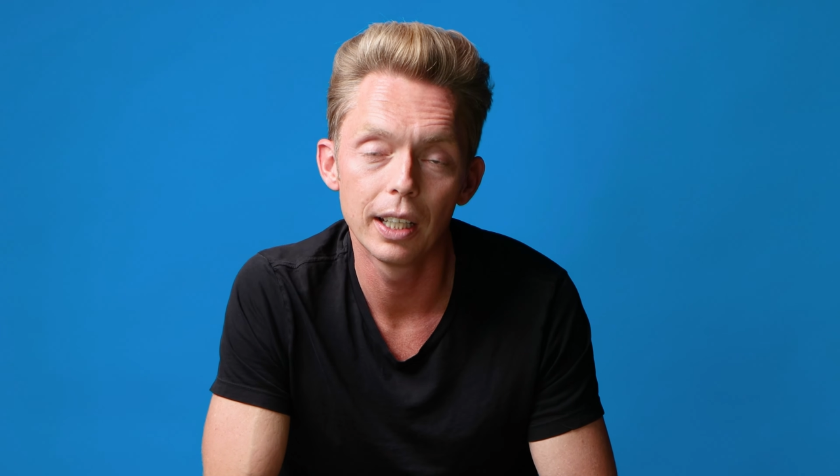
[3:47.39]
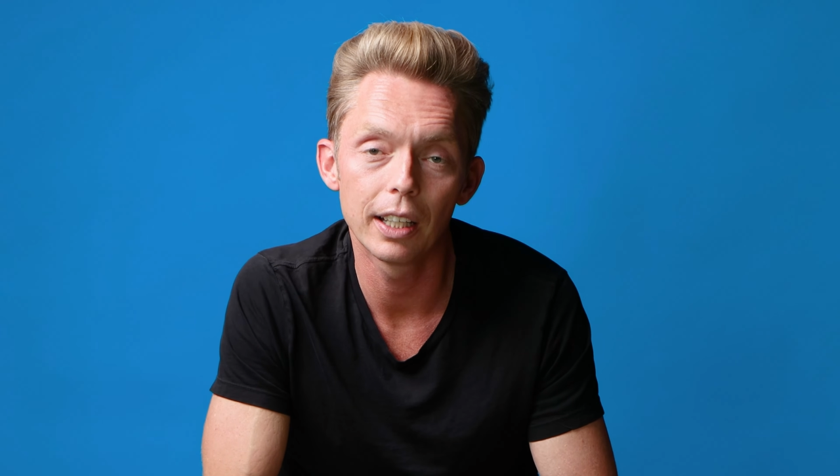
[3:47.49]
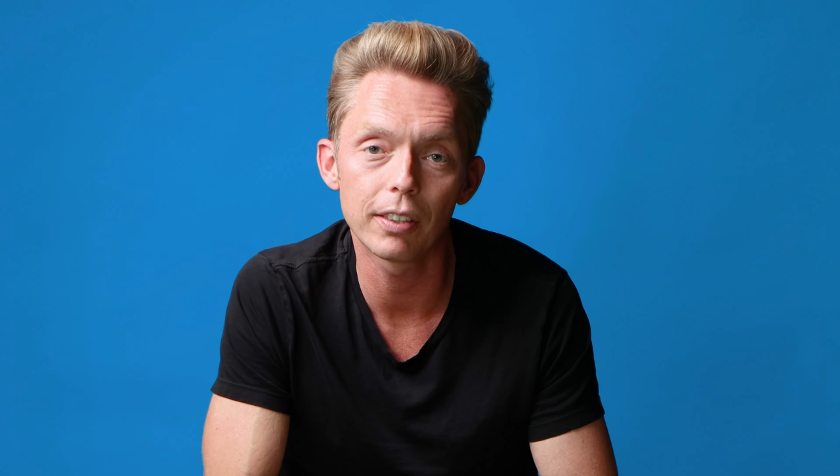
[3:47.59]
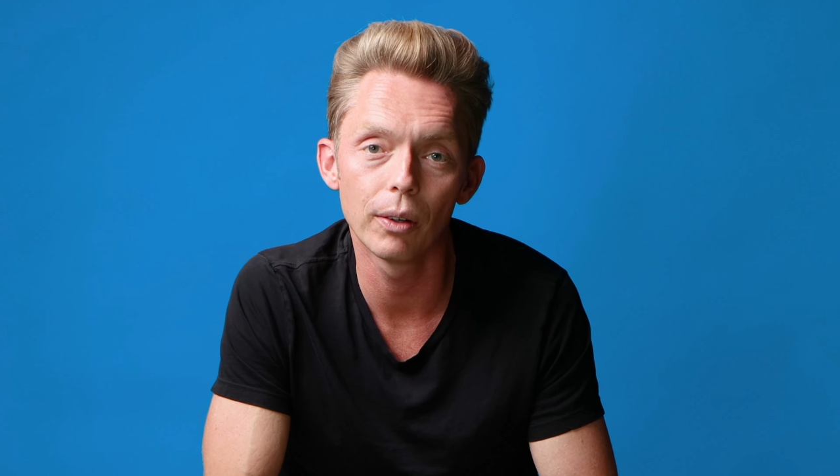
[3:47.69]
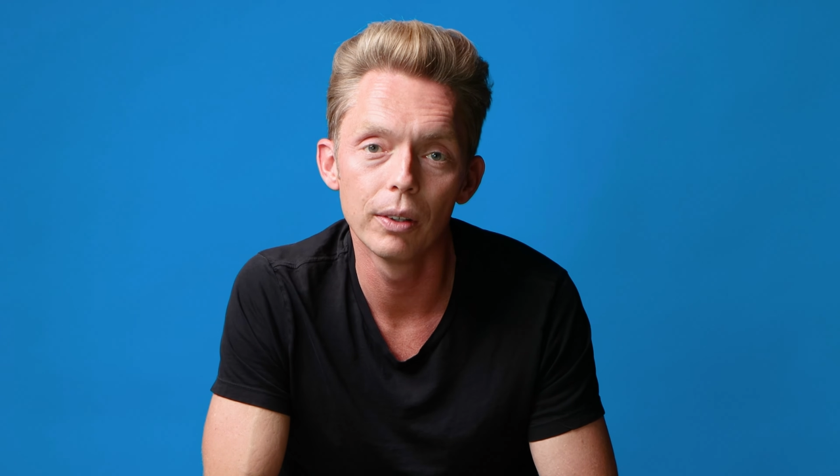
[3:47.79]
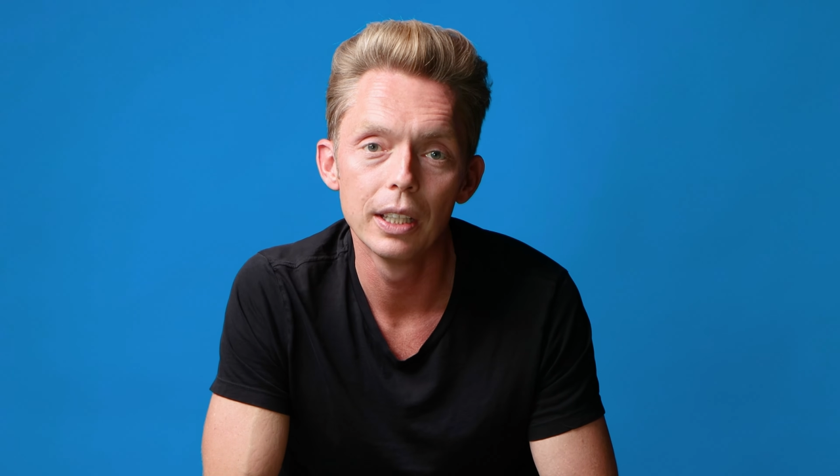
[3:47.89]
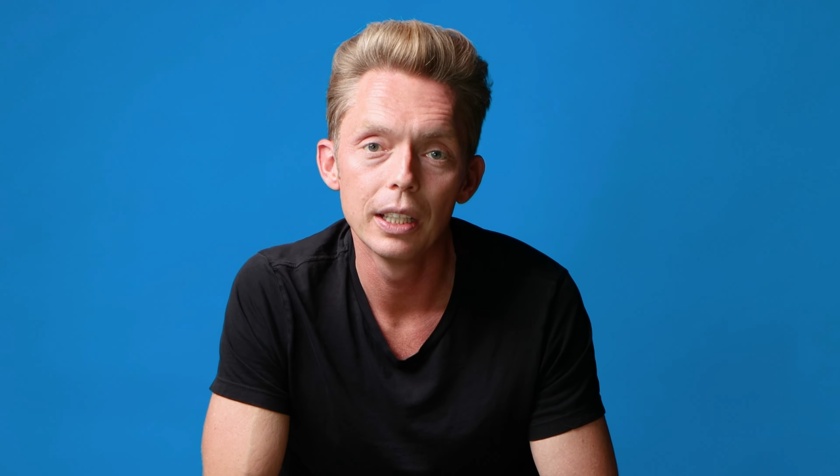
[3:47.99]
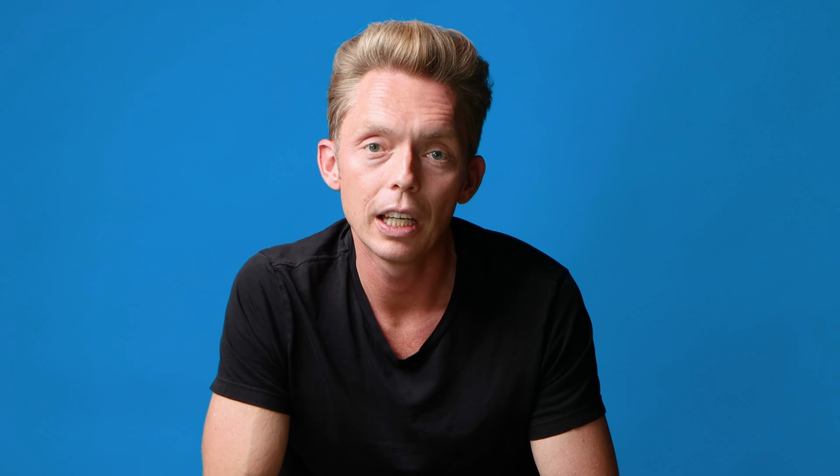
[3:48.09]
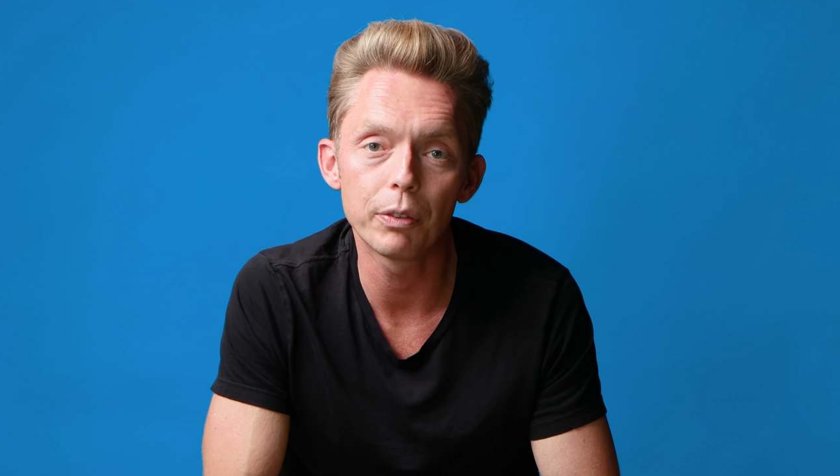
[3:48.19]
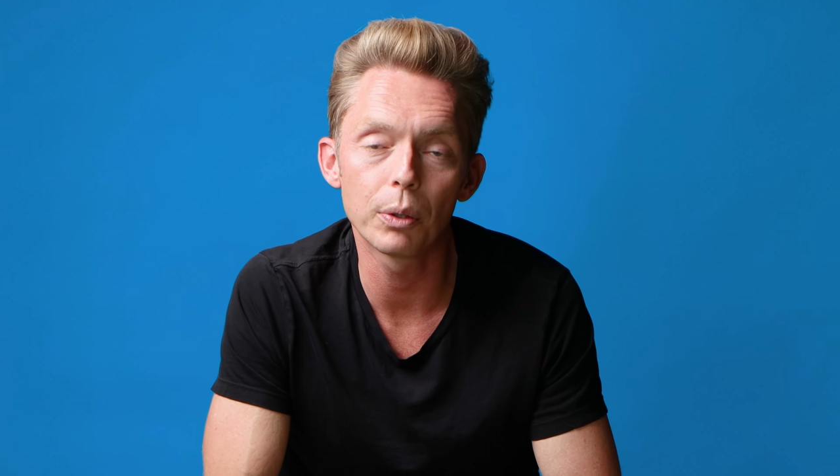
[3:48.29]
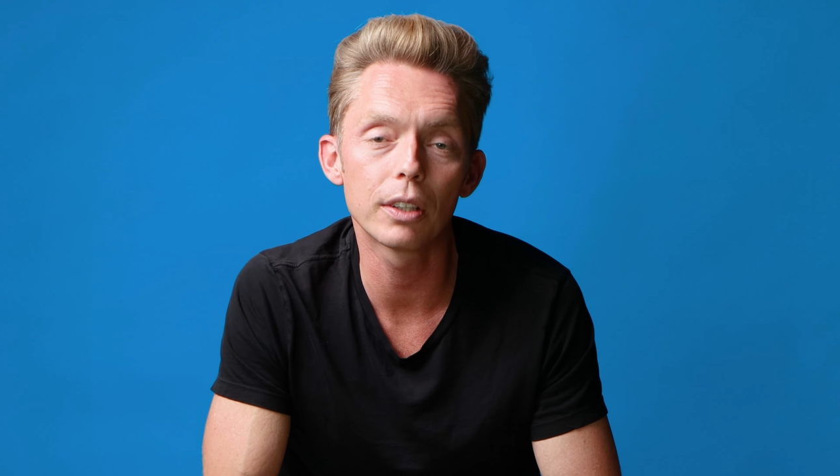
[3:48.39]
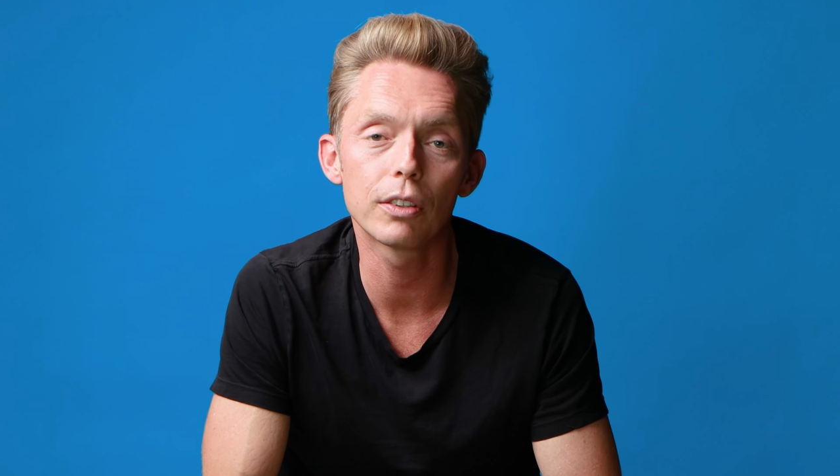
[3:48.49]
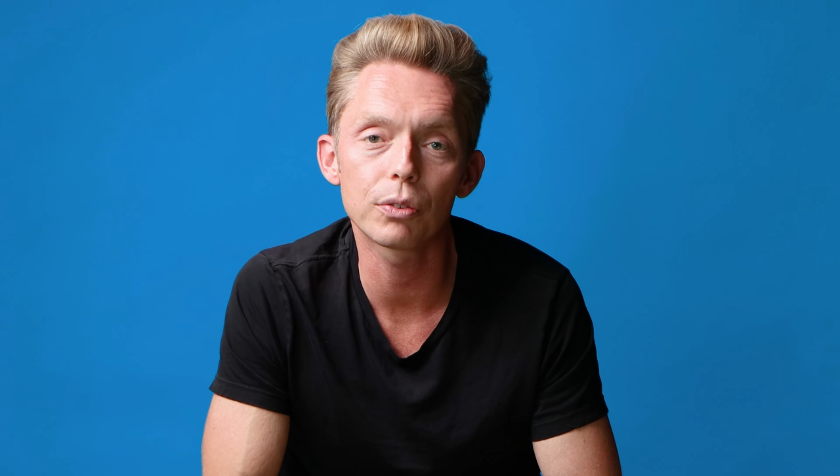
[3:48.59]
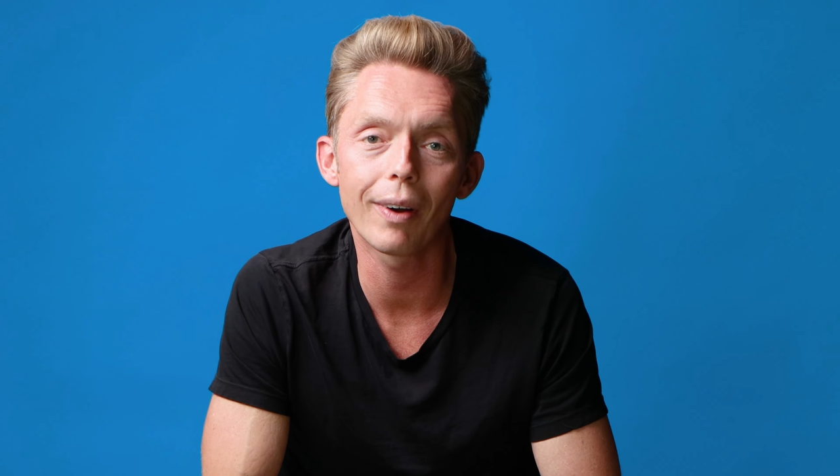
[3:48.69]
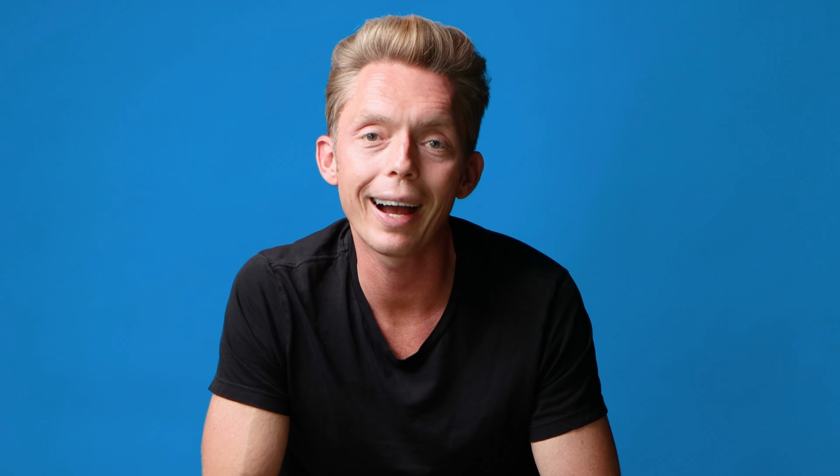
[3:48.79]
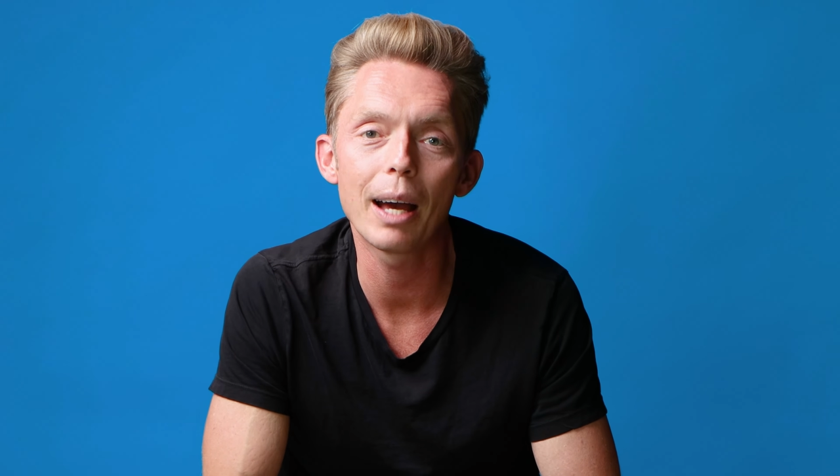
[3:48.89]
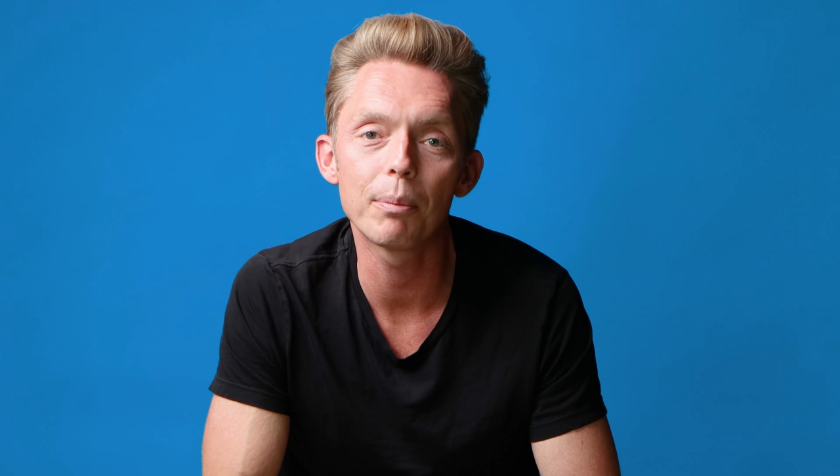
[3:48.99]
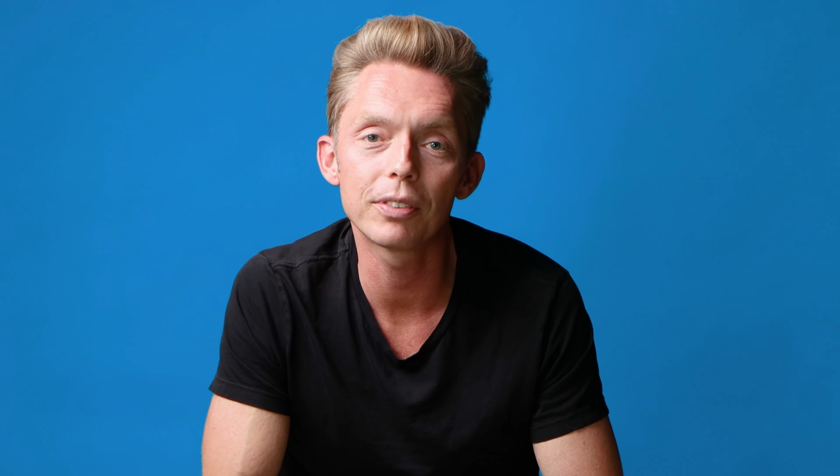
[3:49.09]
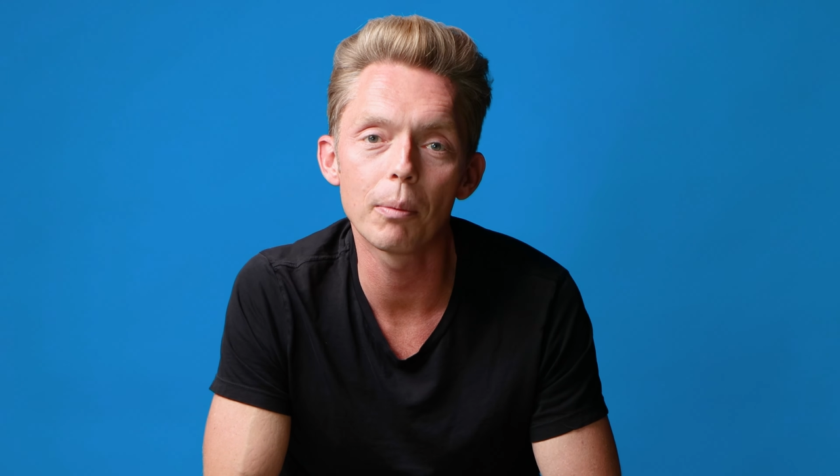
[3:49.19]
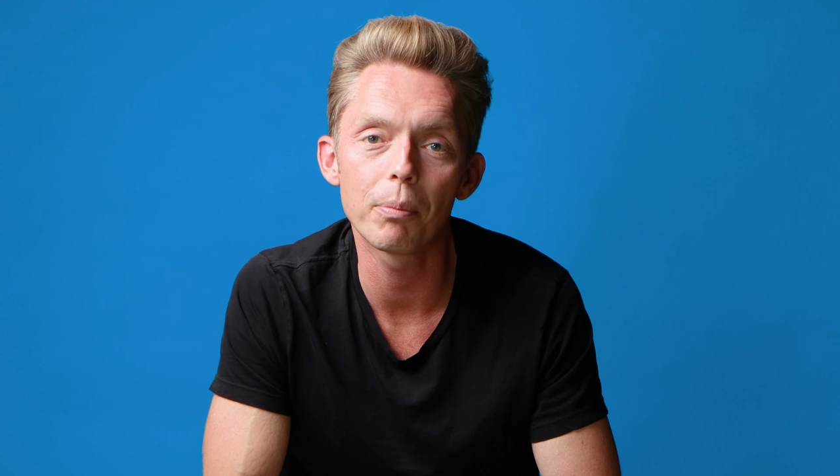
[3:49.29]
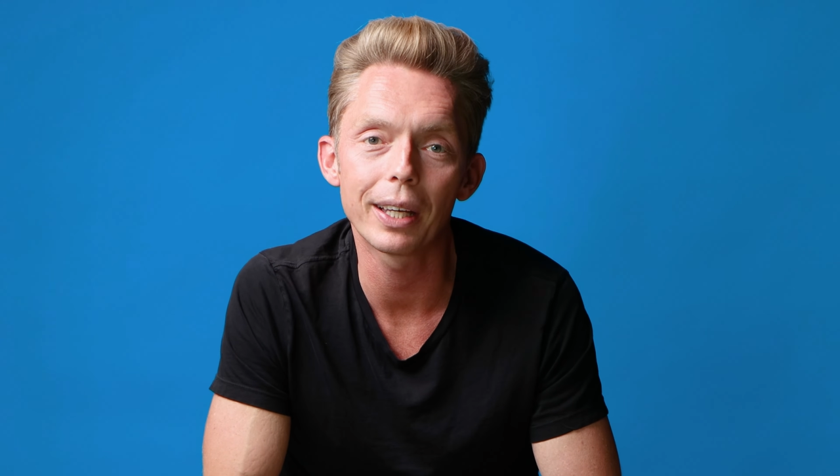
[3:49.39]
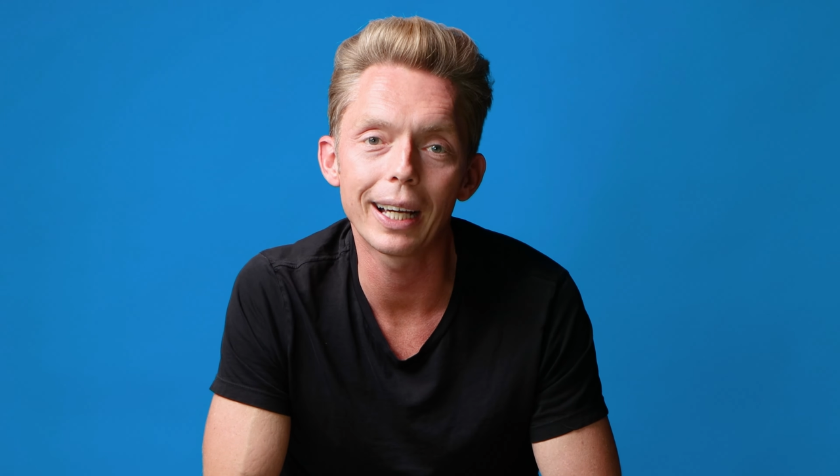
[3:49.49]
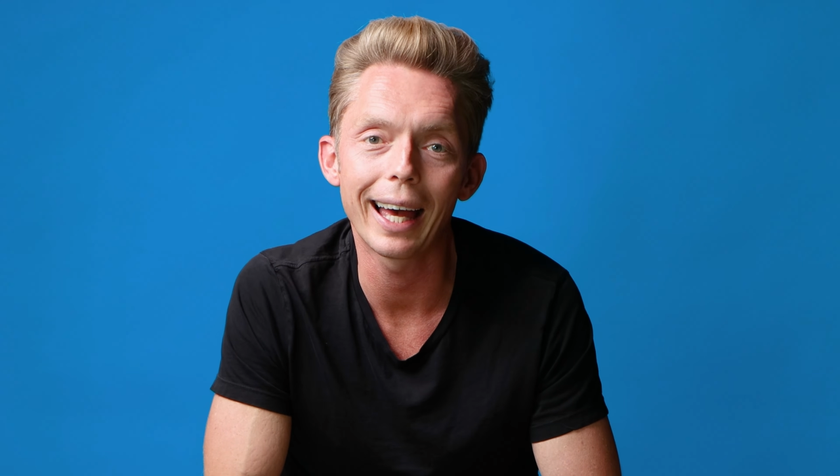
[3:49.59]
And so if you want to describe something